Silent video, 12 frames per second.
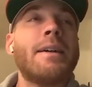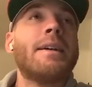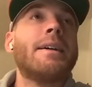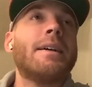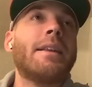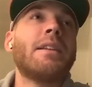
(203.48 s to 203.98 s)

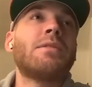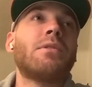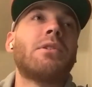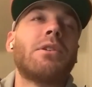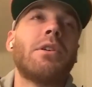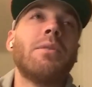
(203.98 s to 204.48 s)
That's for
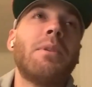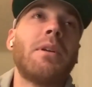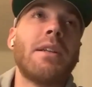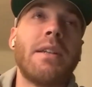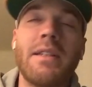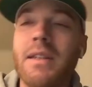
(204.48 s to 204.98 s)
sure. But
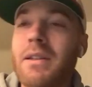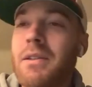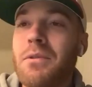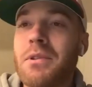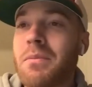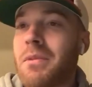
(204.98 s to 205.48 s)
he did
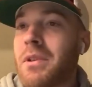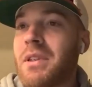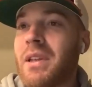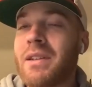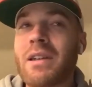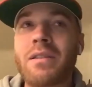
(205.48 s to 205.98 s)
do some good
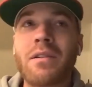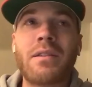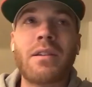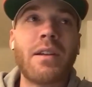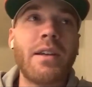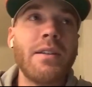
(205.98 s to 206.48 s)
things out there
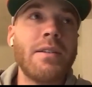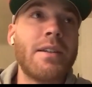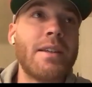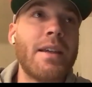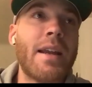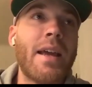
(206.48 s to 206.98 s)
tonight.
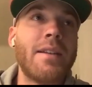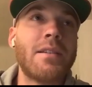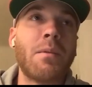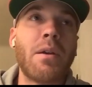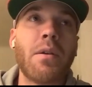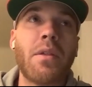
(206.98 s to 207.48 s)
Again, had
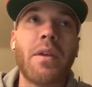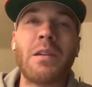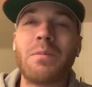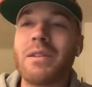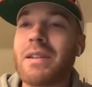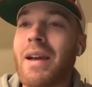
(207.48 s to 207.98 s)
some other things
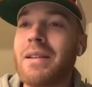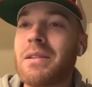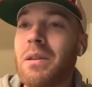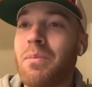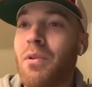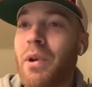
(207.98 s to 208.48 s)
besides
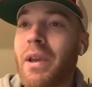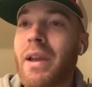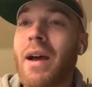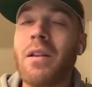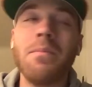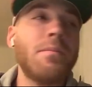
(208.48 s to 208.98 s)
the point
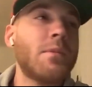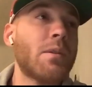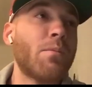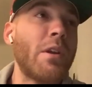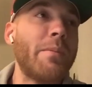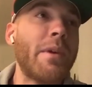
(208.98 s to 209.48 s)
column,
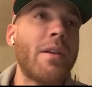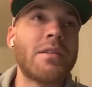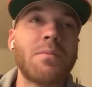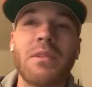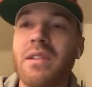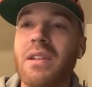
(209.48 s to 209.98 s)
some rebounds,
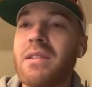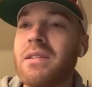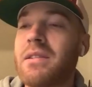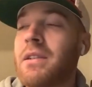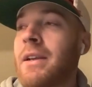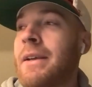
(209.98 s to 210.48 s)
some
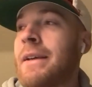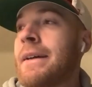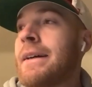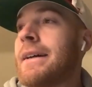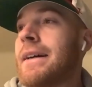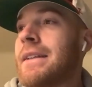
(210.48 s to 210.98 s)
assists.
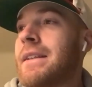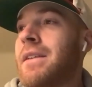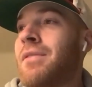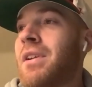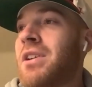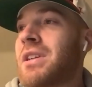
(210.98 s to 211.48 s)
Did
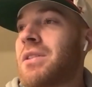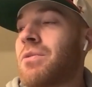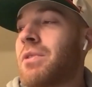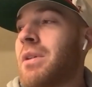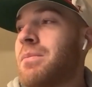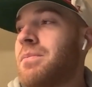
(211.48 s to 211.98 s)
finish at the
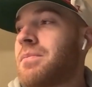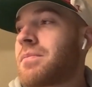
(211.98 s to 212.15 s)
rim.